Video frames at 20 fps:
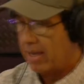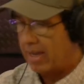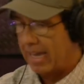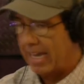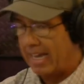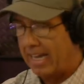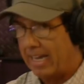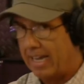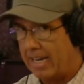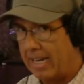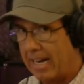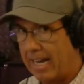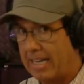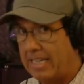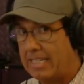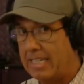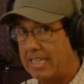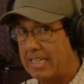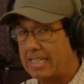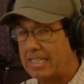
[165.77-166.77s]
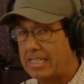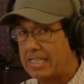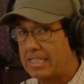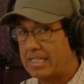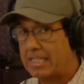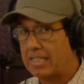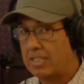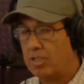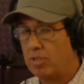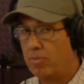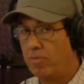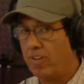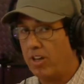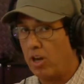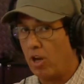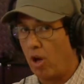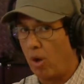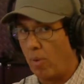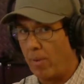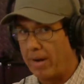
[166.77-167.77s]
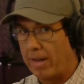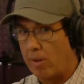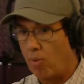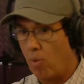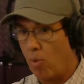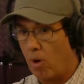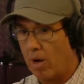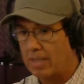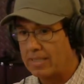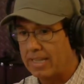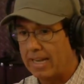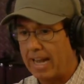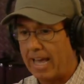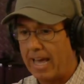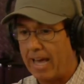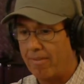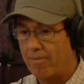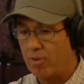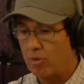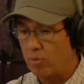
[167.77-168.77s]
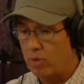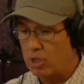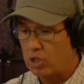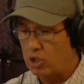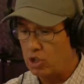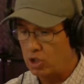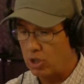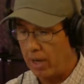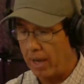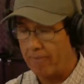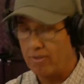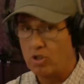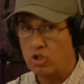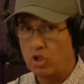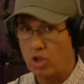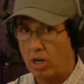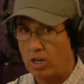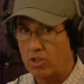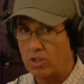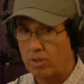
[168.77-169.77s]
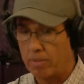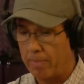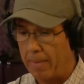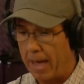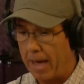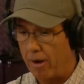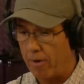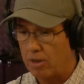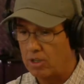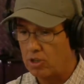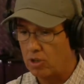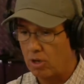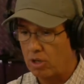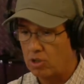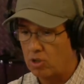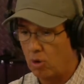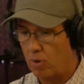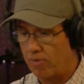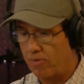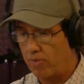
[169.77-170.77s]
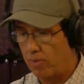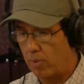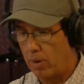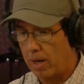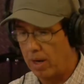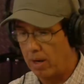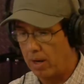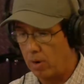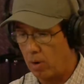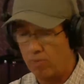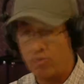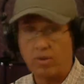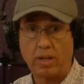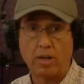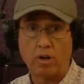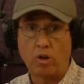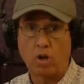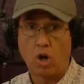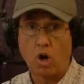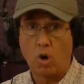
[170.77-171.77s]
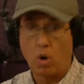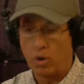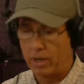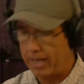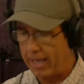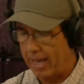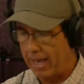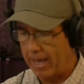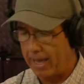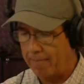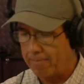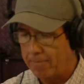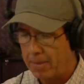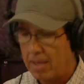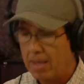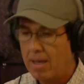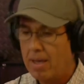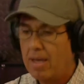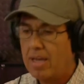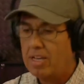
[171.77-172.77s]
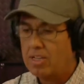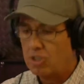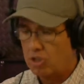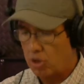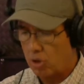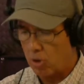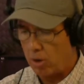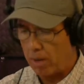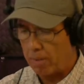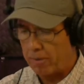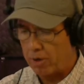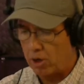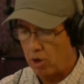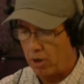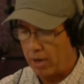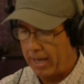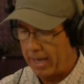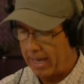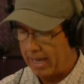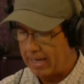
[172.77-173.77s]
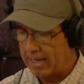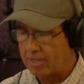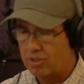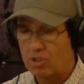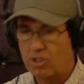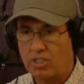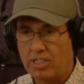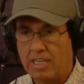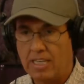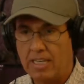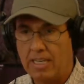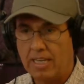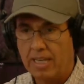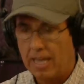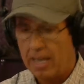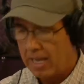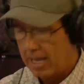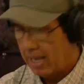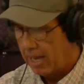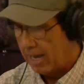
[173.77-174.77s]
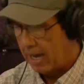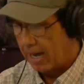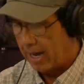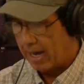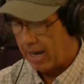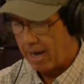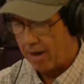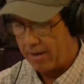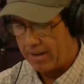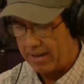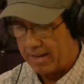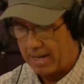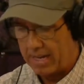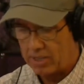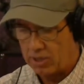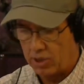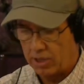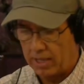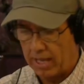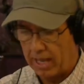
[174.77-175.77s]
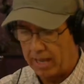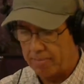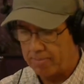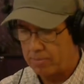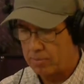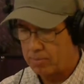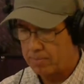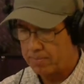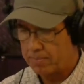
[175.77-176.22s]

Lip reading: And I did this video already once, and I haven't charged the battery, so let's hopefully it'll go okay. So I'm going to go ahead and see how it does, okay?